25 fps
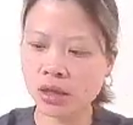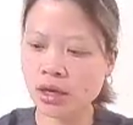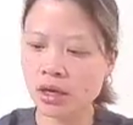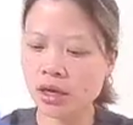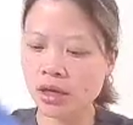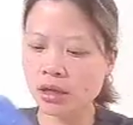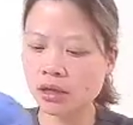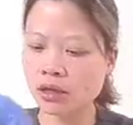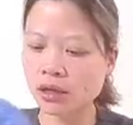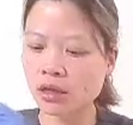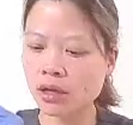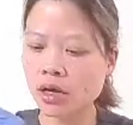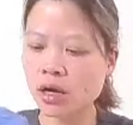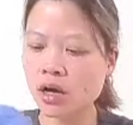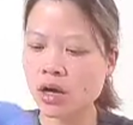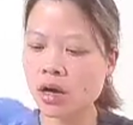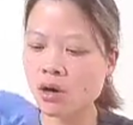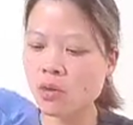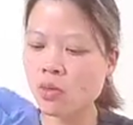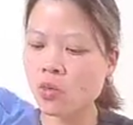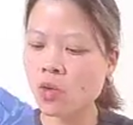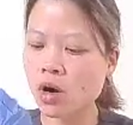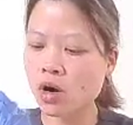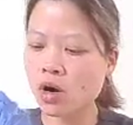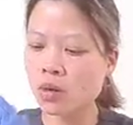has
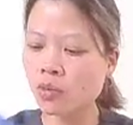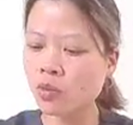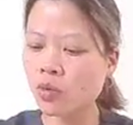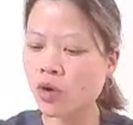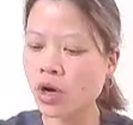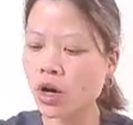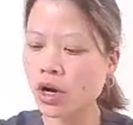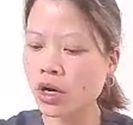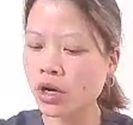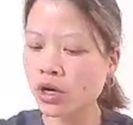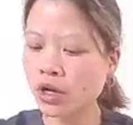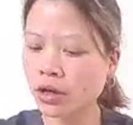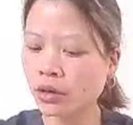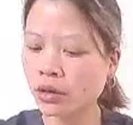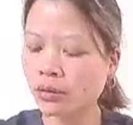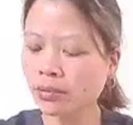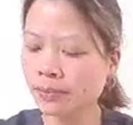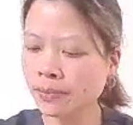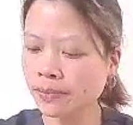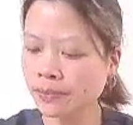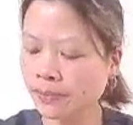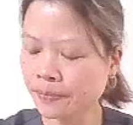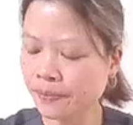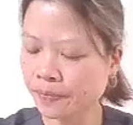warm water.